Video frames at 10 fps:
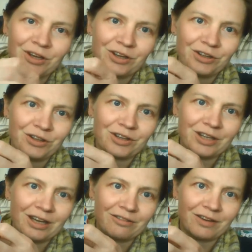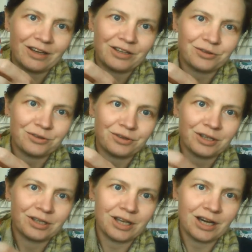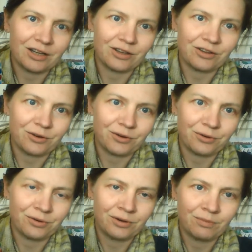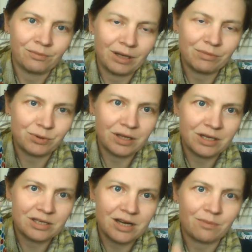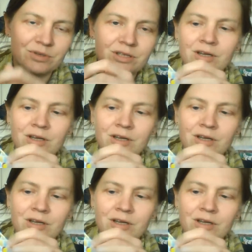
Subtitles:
you can then feed your yarn through in between the snaps